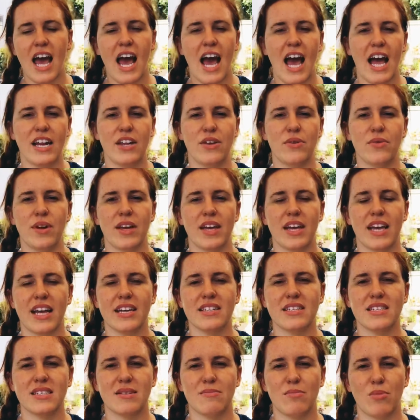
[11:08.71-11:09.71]
and you can
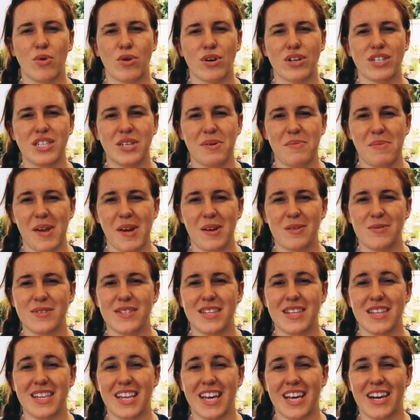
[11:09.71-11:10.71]
get some more
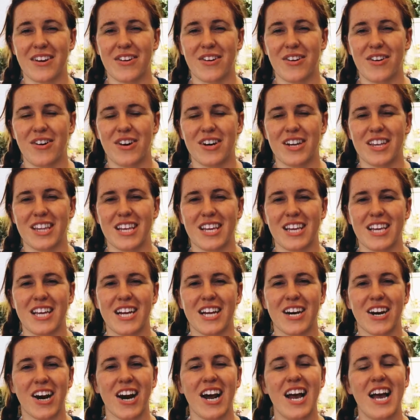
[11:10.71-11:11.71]
tomatoes later on in the
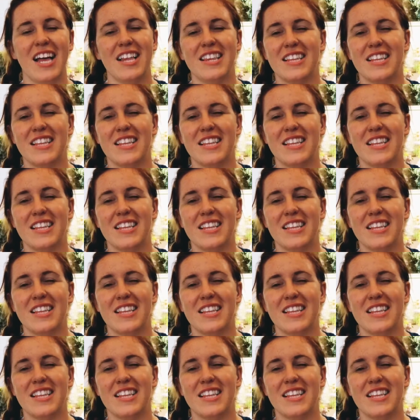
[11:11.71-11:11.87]
year.